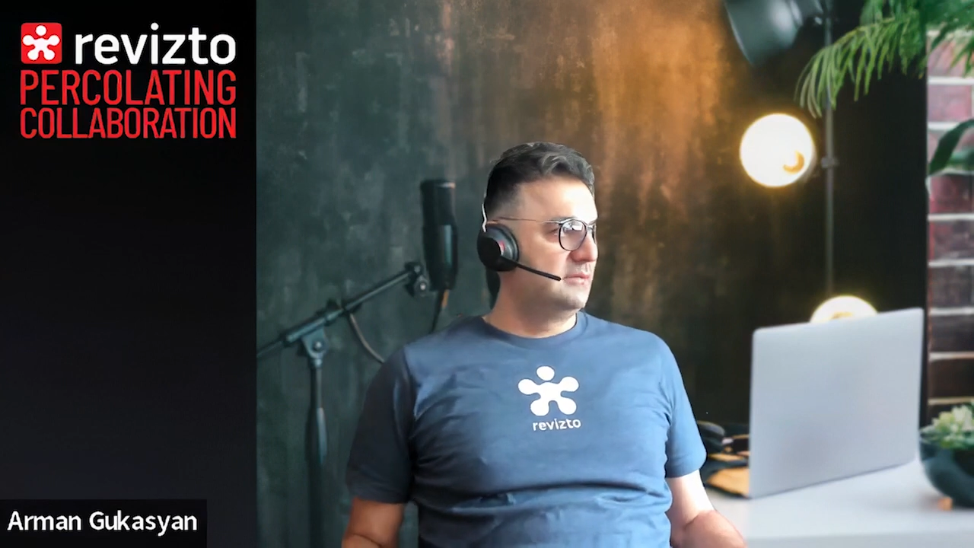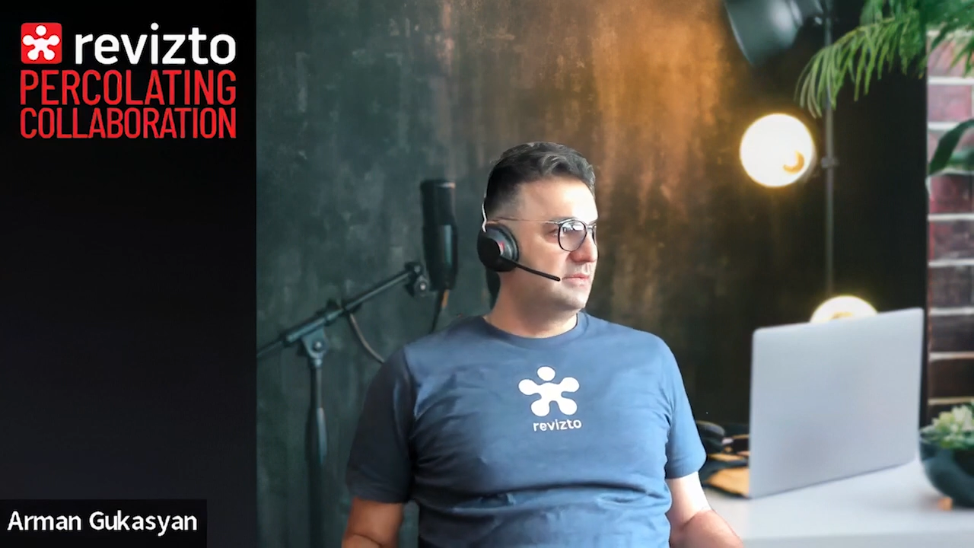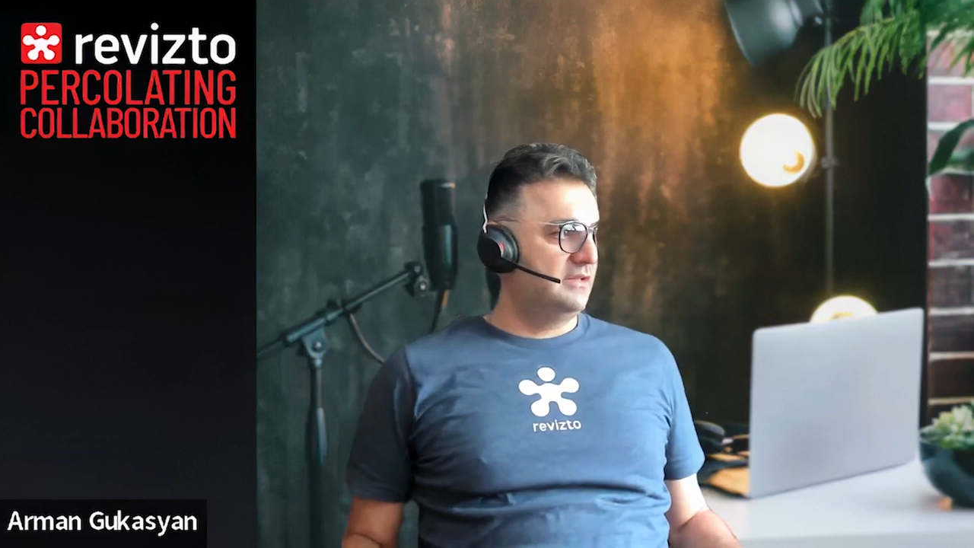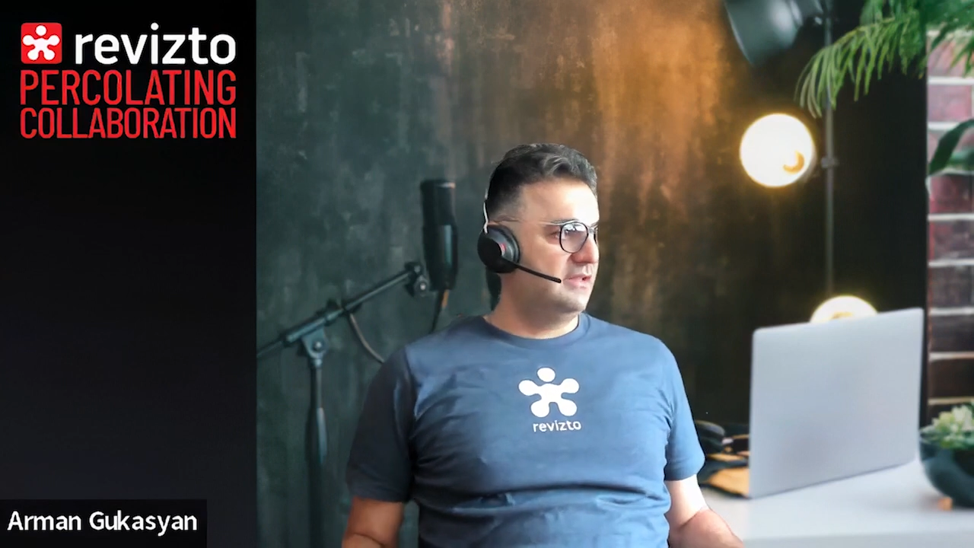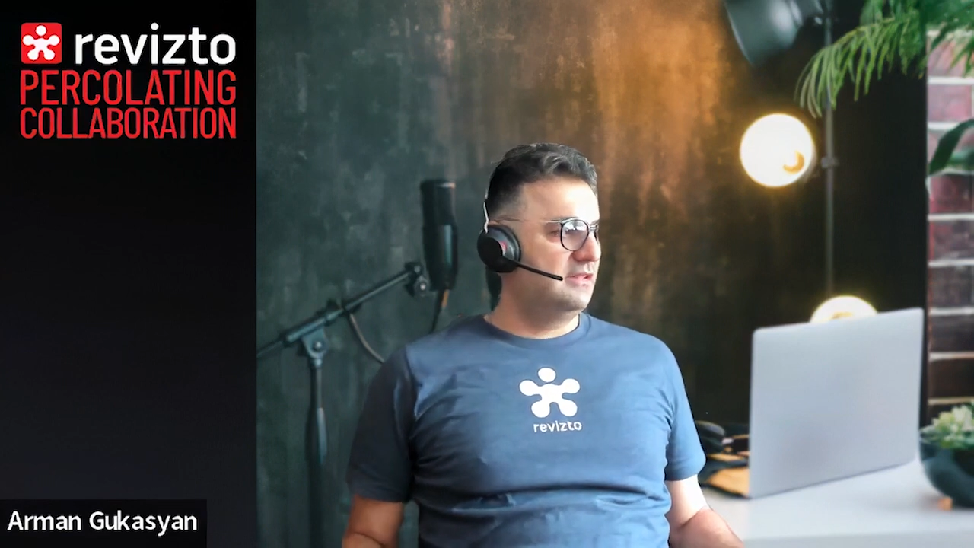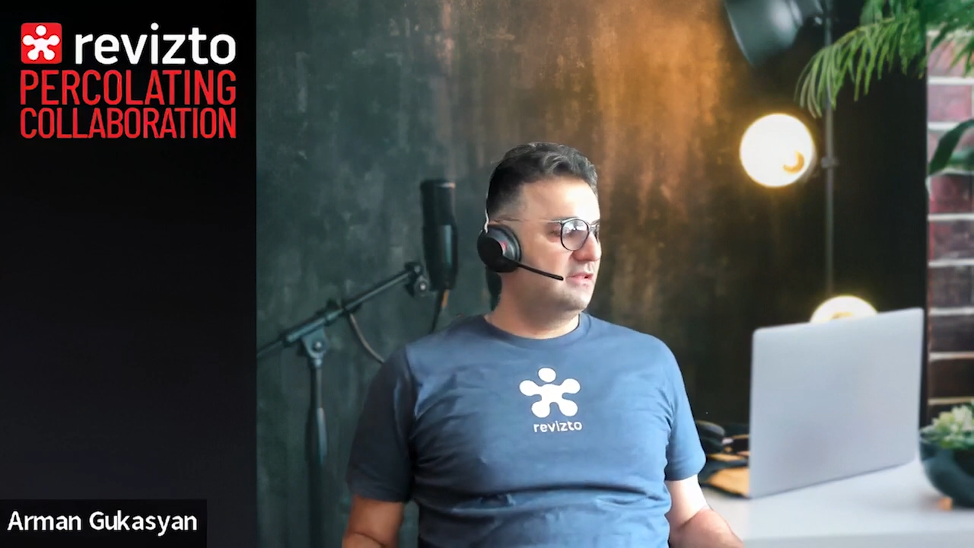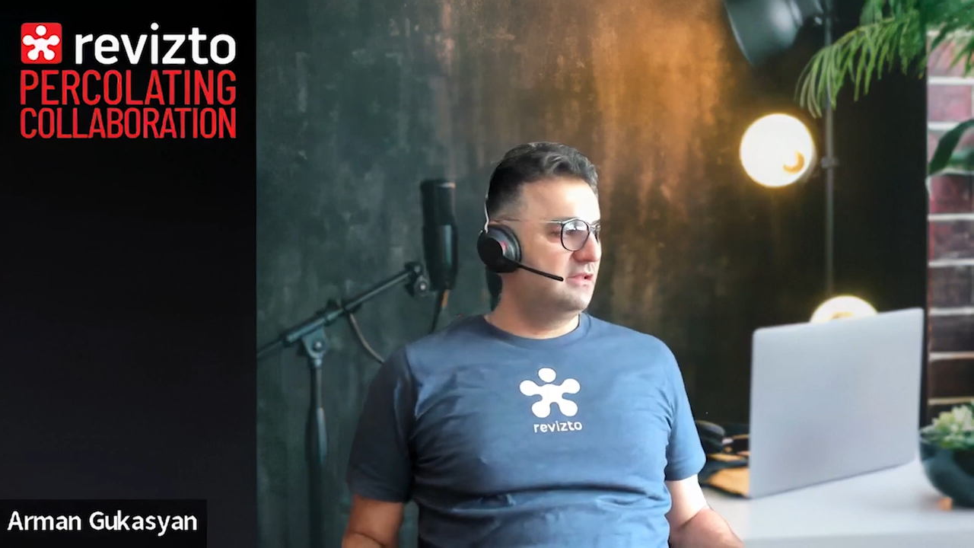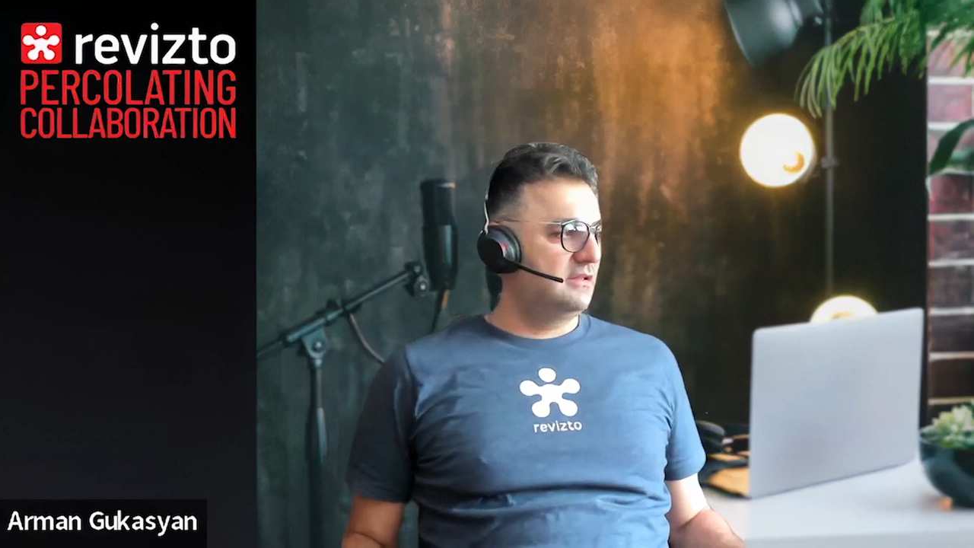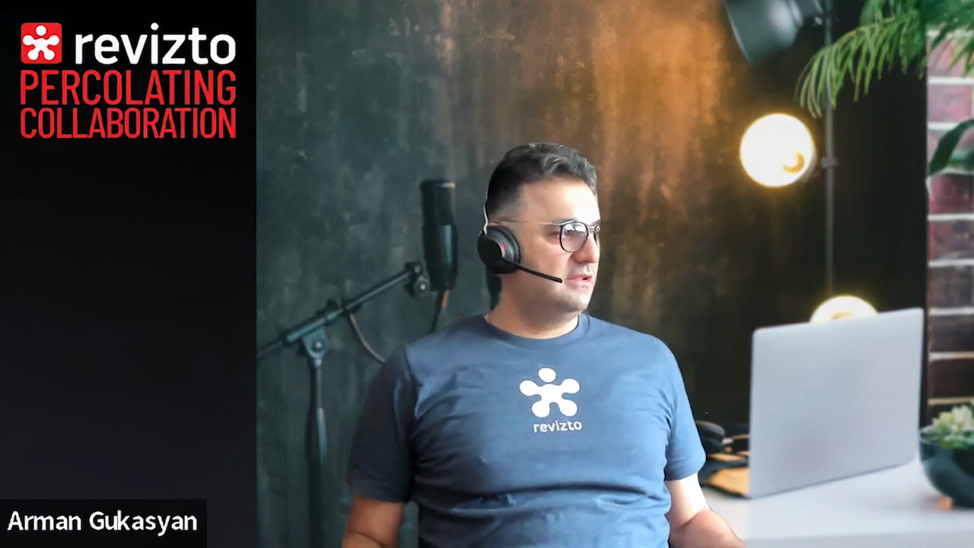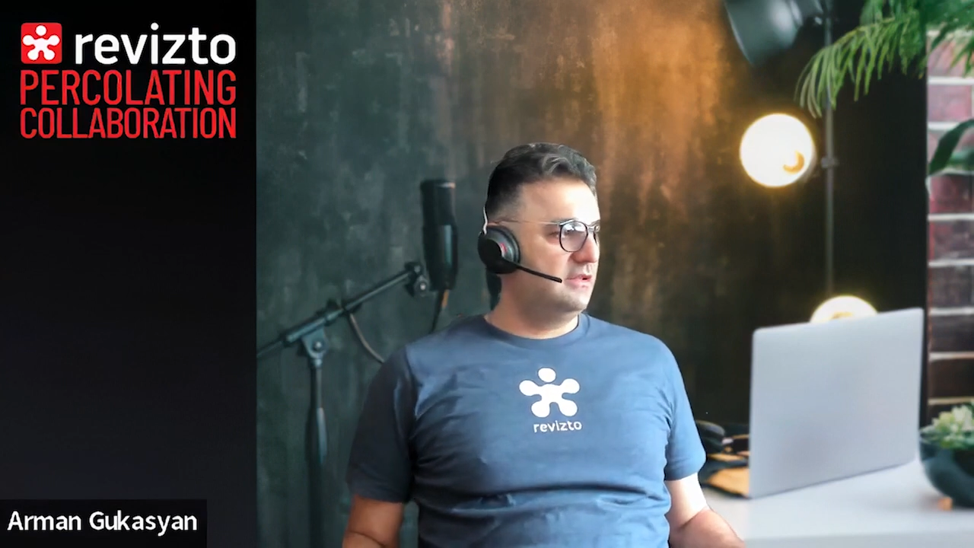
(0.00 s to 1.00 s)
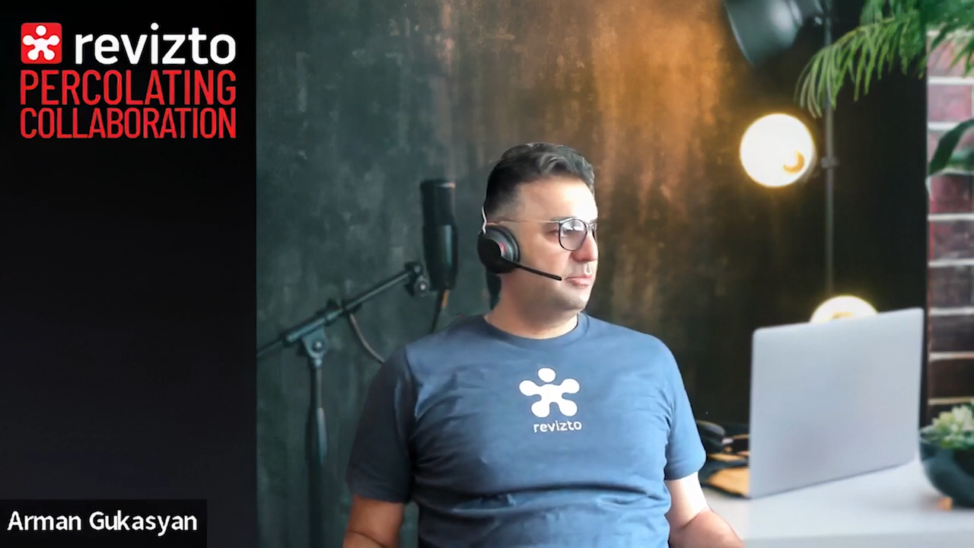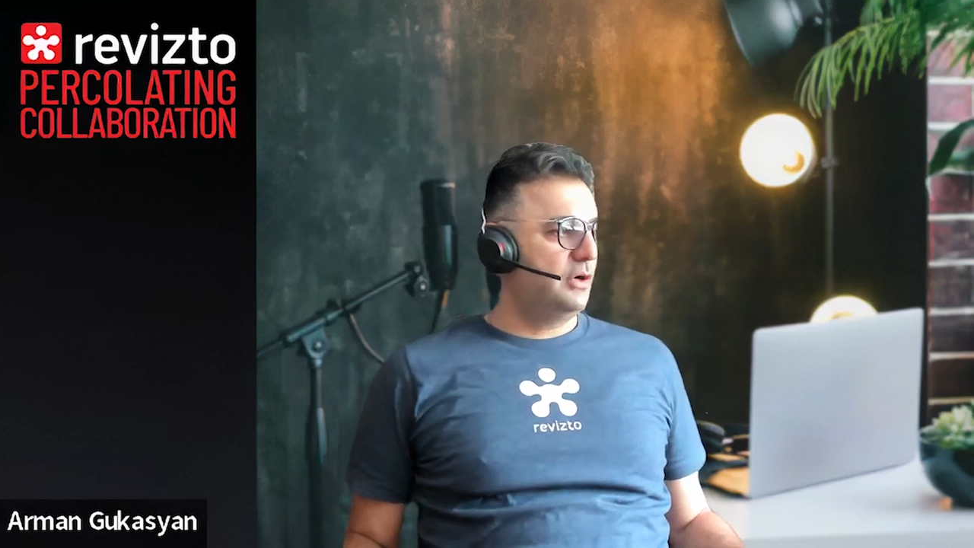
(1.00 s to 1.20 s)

But I think the